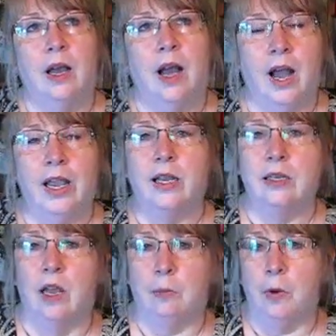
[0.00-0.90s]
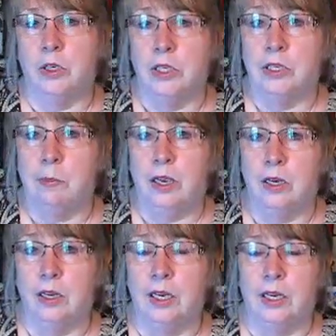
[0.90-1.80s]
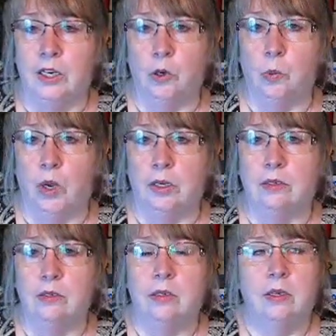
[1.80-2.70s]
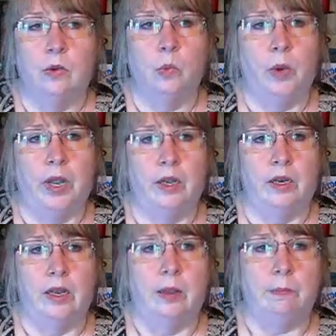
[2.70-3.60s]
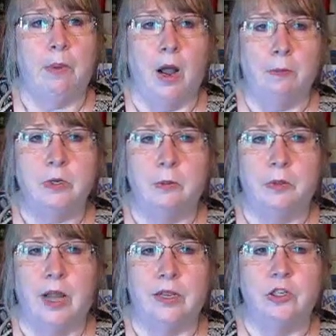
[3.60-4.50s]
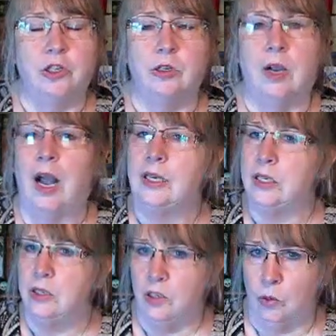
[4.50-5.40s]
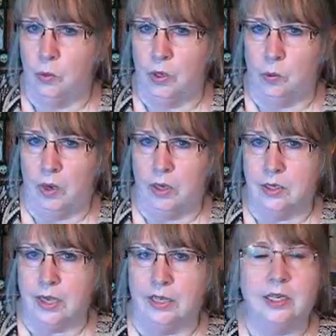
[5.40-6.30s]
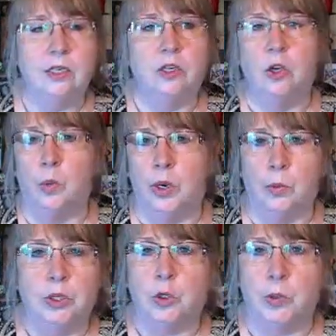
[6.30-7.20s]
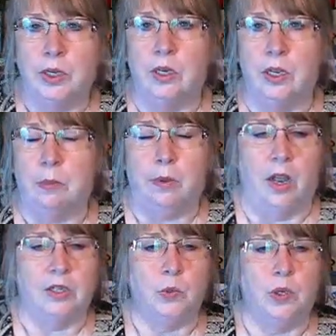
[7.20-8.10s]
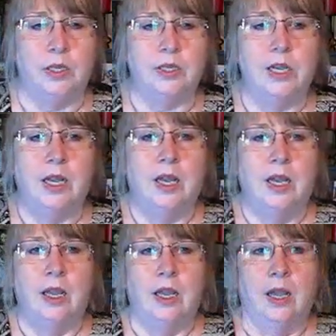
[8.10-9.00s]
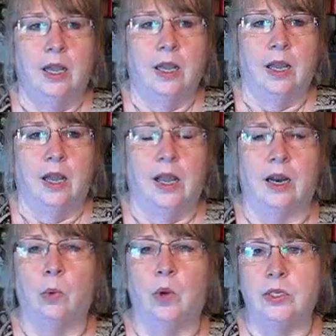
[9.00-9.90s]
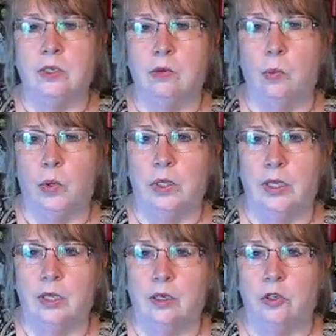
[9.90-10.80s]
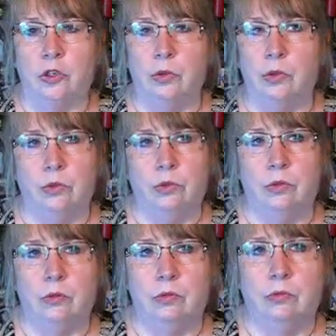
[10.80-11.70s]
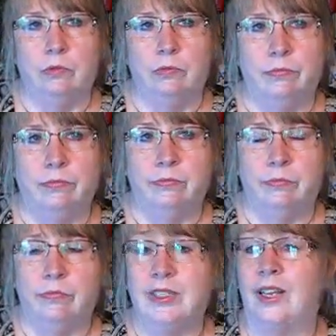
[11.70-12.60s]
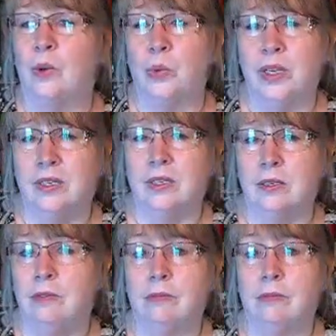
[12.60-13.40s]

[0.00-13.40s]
I had not participated in year 1 when it popped up last year. I didn't know what it was. I didn't know what a retreat in a box was. And I wasn't willing to take a risk.